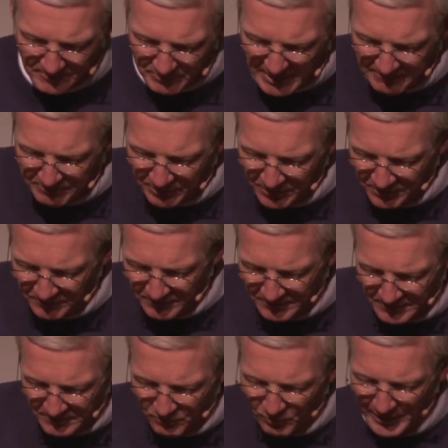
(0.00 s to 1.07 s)
People
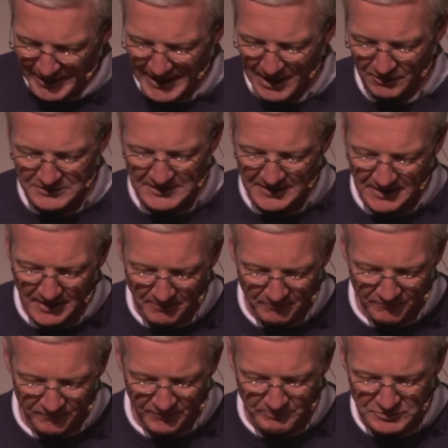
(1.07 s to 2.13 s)
went out to him
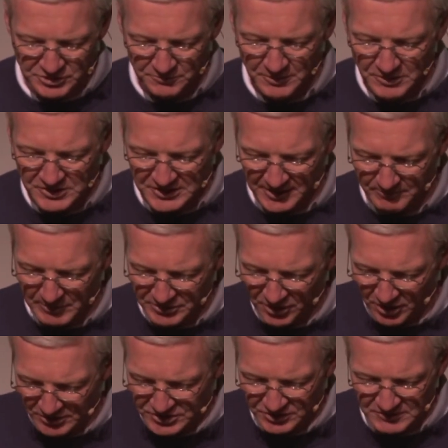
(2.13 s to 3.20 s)
from Jerusalem and
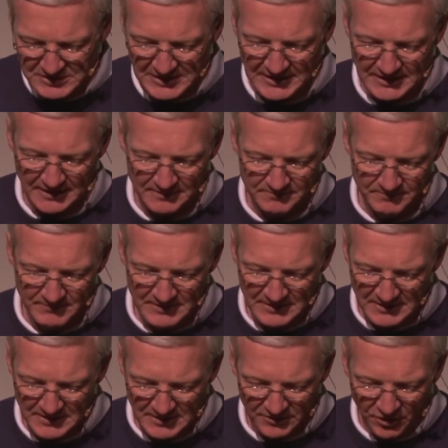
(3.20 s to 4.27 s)
all Judea
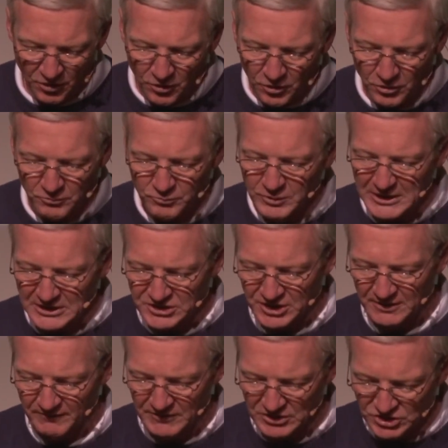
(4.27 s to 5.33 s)
and the whole
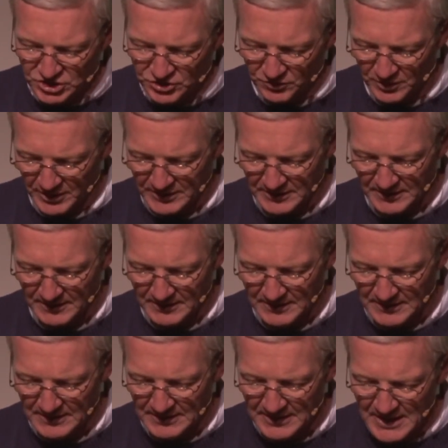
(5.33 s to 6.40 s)
region of the Jordan.
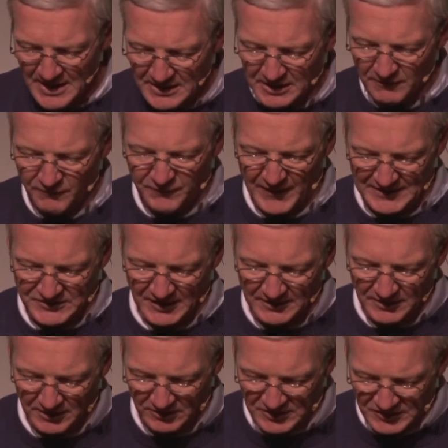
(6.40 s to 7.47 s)
Confessing
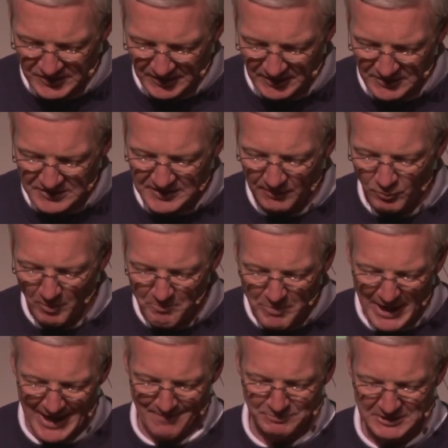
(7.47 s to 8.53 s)
their sins, they were
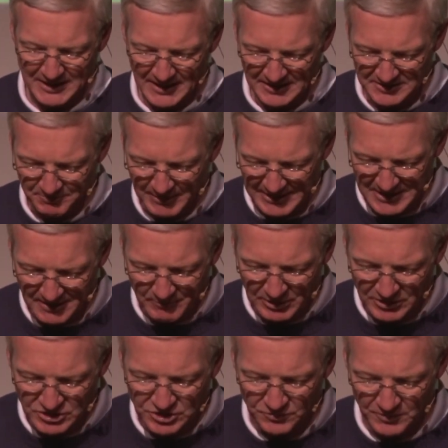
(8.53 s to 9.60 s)
baptized by him in
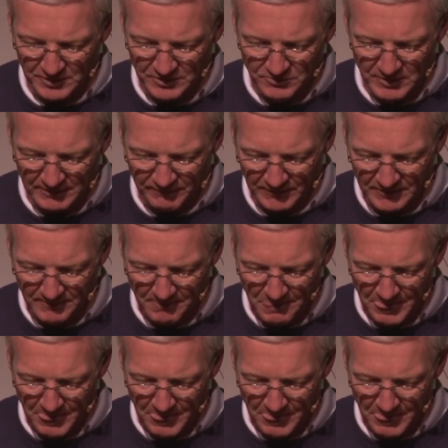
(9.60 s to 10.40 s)
the Jordan River.